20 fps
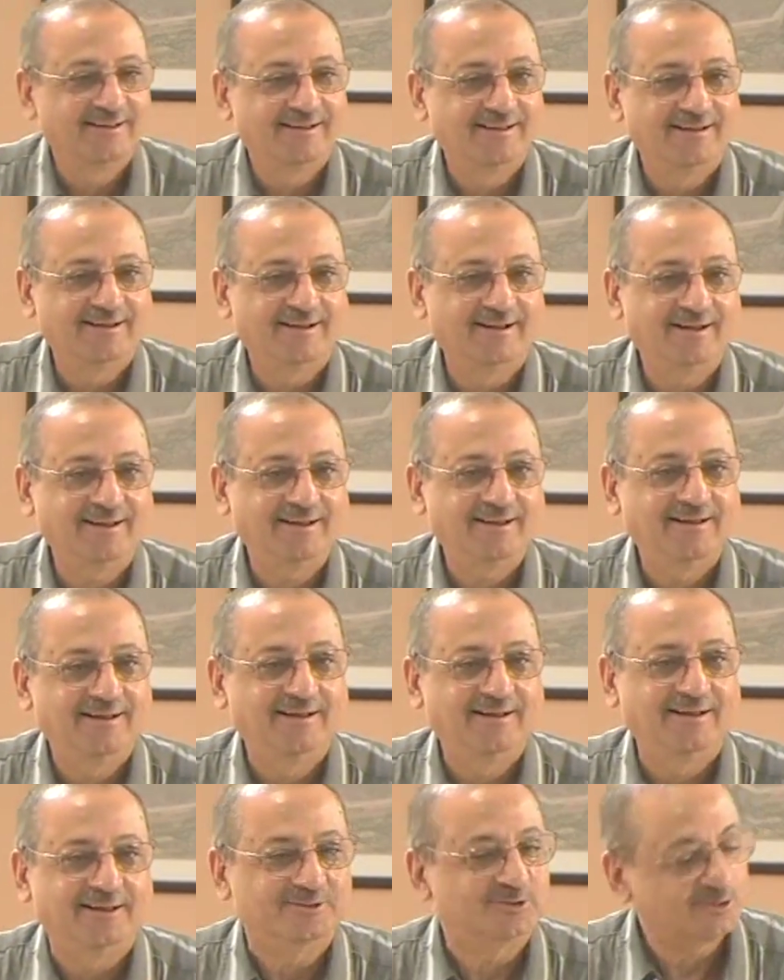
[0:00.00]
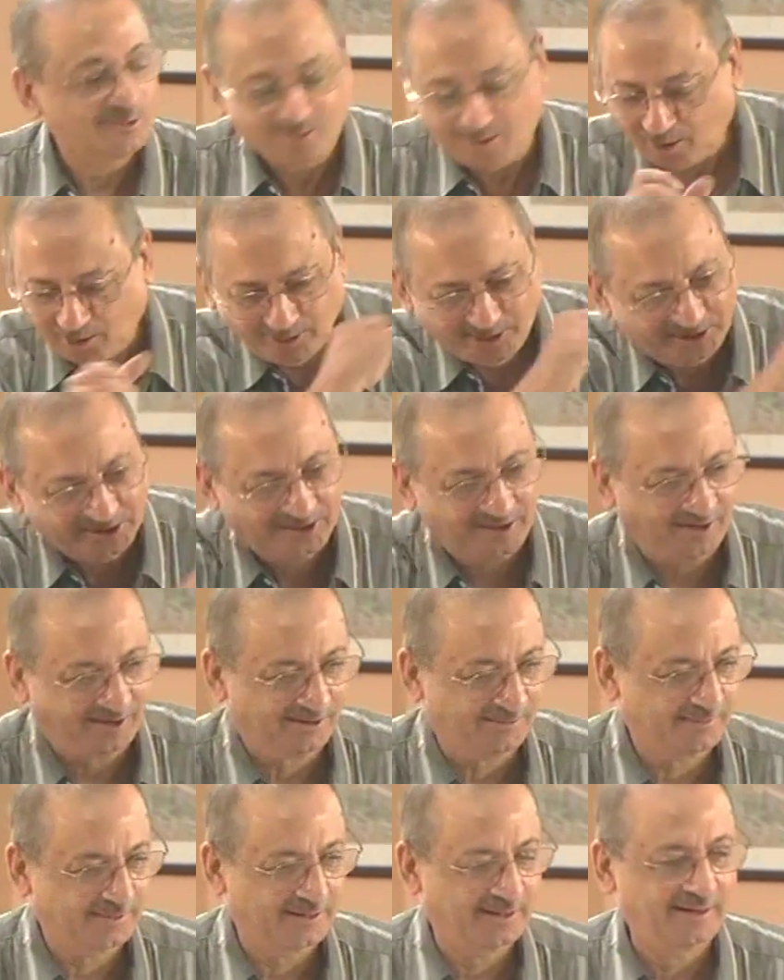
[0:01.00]
it's logical,
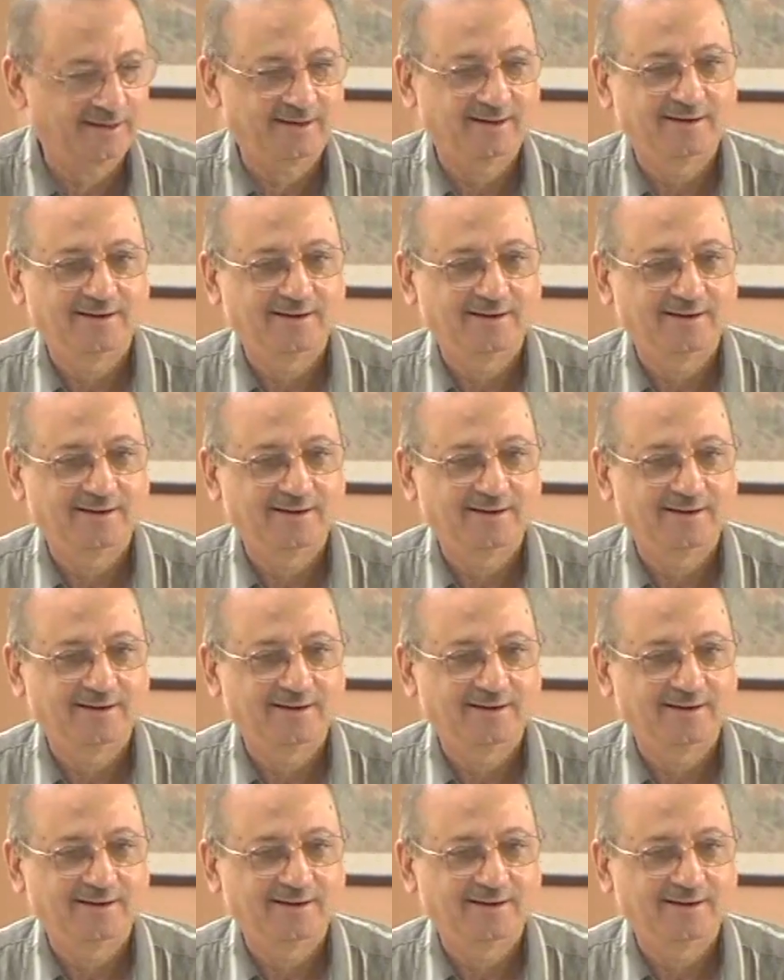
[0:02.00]
brother.